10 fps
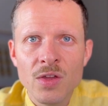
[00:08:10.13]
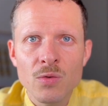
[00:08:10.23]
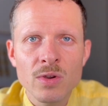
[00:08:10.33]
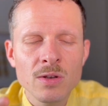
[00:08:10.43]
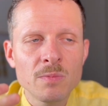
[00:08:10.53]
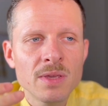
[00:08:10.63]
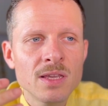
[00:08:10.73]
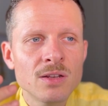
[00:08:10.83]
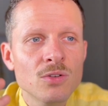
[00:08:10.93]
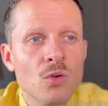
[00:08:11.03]
there will
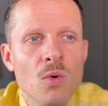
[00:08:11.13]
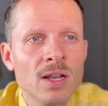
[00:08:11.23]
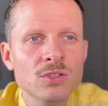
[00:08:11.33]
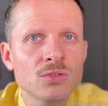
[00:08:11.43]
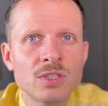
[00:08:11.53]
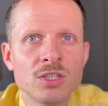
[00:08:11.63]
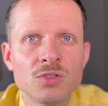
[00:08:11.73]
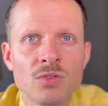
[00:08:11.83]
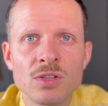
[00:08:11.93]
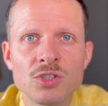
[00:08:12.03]
be no one to
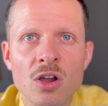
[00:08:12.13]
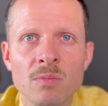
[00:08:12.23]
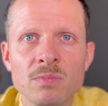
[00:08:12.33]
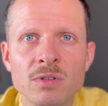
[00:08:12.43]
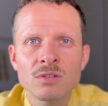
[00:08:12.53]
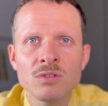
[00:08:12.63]
teach you the job.